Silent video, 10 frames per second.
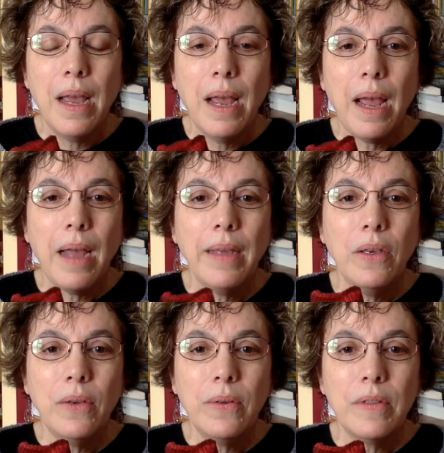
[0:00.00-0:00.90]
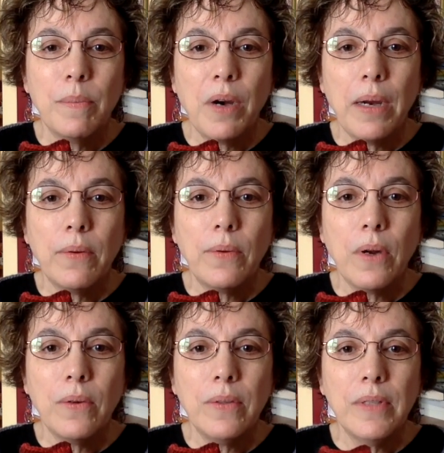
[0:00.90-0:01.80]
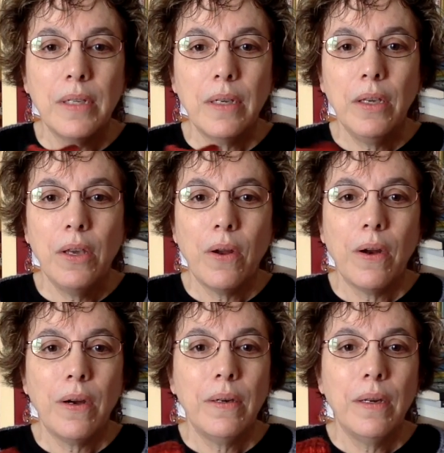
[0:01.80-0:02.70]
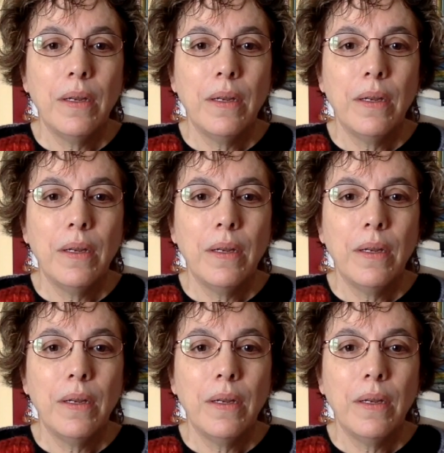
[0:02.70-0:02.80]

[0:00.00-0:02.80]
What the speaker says: I used Briar Rose yarn